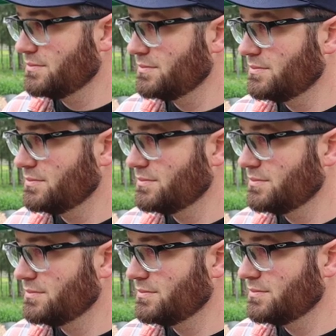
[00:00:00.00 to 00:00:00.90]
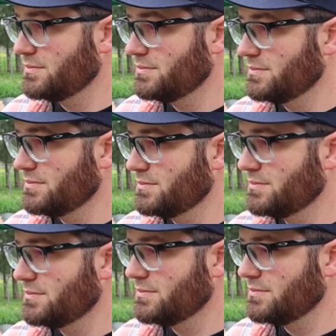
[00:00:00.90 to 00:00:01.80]

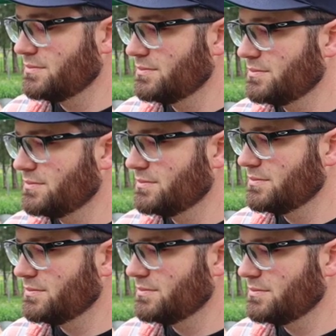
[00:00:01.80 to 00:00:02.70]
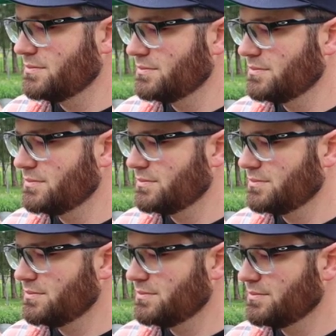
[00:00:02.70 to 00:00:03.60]

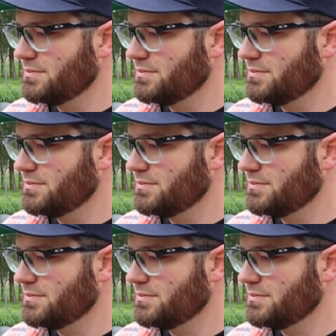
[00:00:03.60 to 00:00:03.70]
(not speaking)